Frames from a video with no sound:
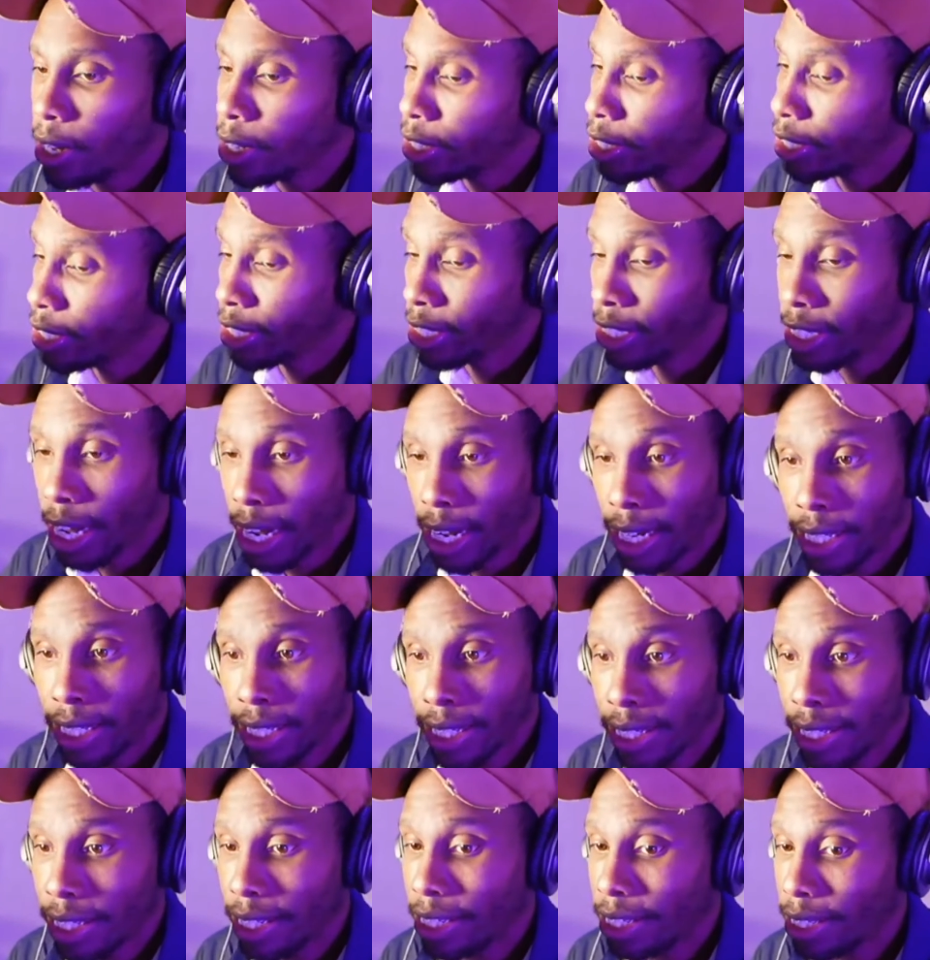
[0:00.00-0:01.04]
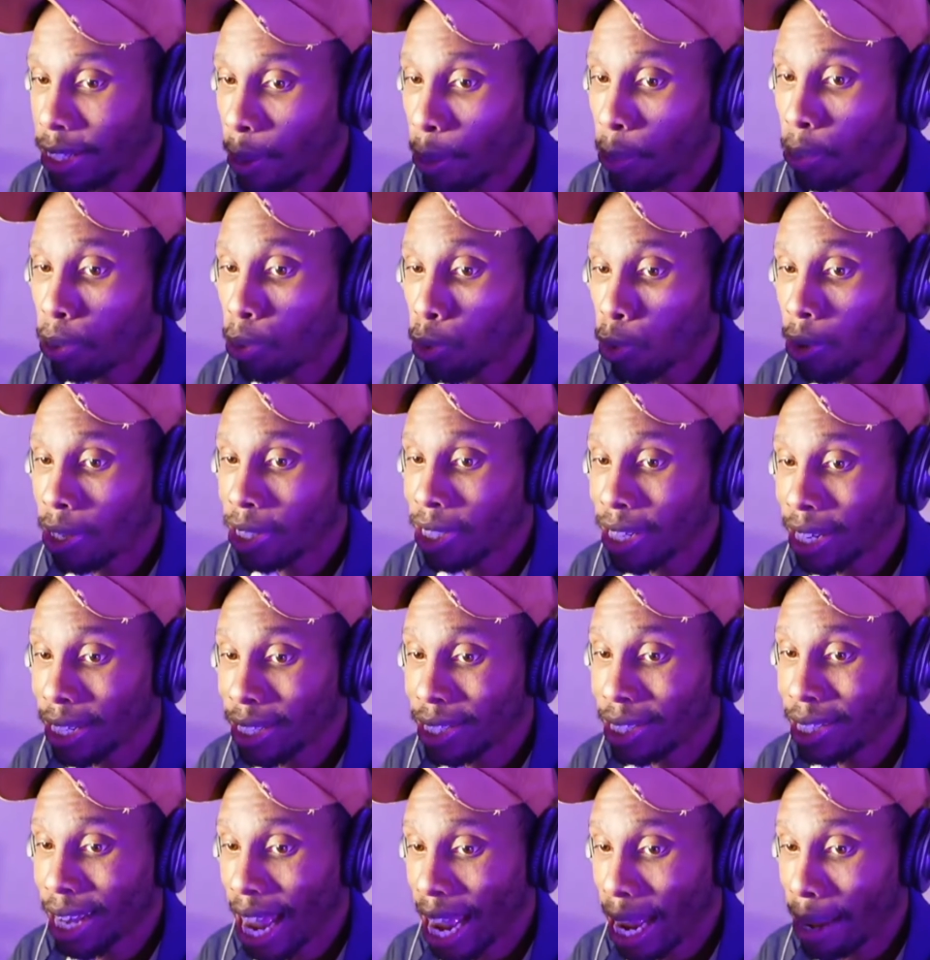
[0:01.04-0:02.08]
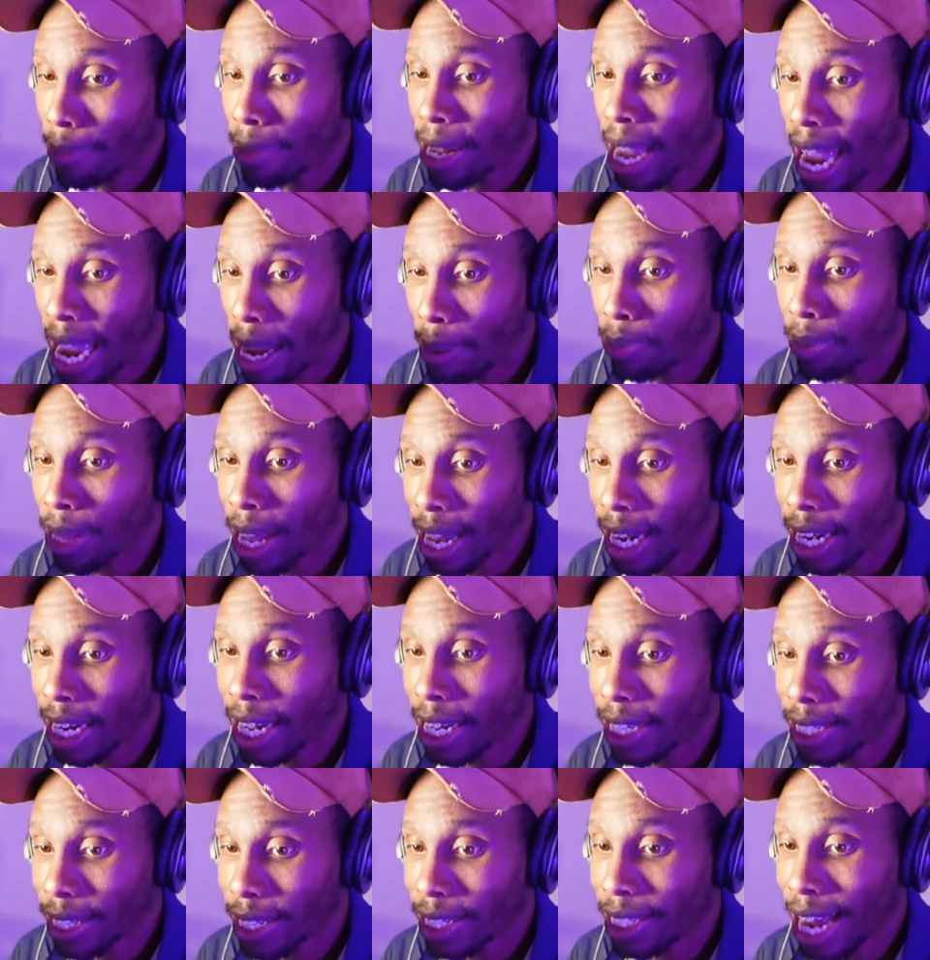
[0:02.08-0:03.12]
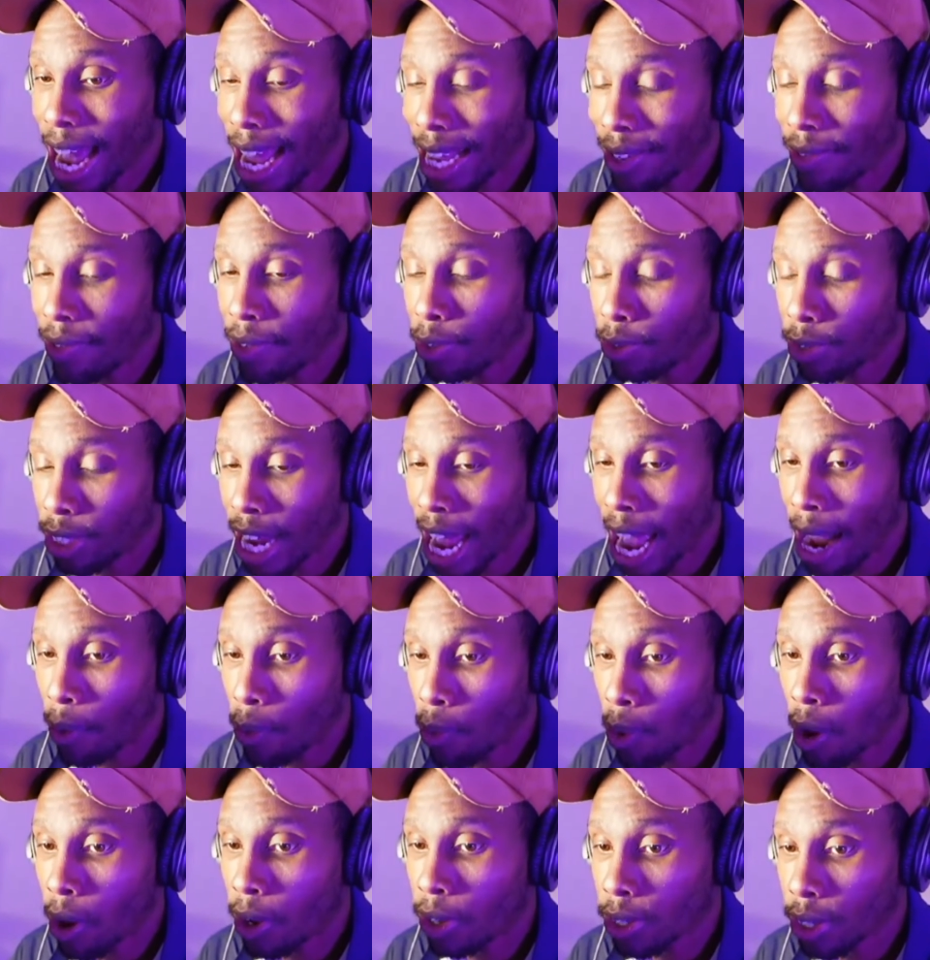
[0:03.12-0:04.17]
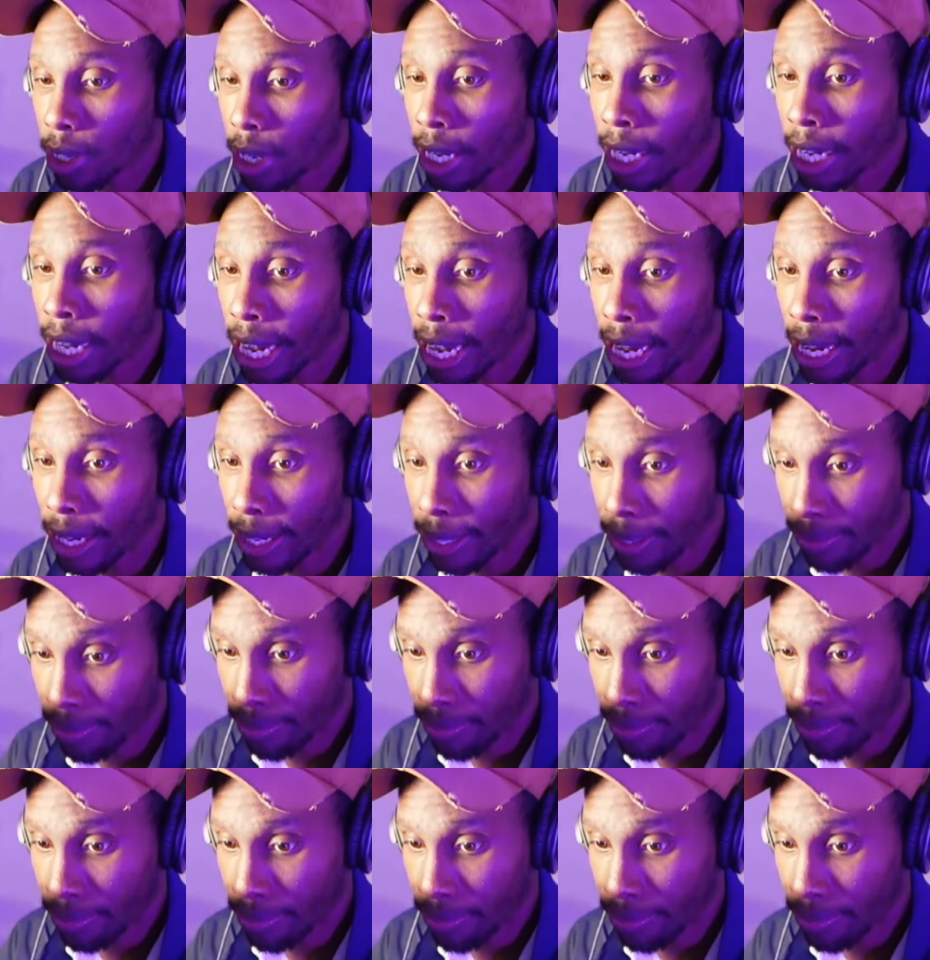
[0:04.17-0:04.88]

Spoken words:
deploys the same game plan against the Jacksonville Jaguars again